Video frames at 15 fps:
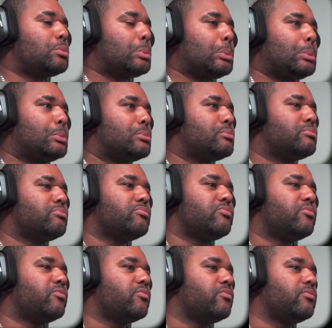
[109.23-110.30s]
pick out the 2
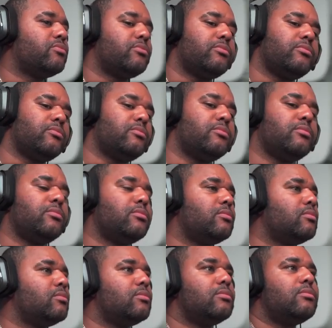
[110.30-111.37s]
cars speeding through
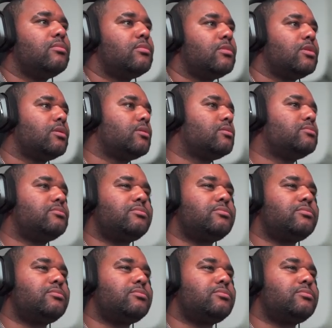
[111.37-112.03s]
Oxfordshire.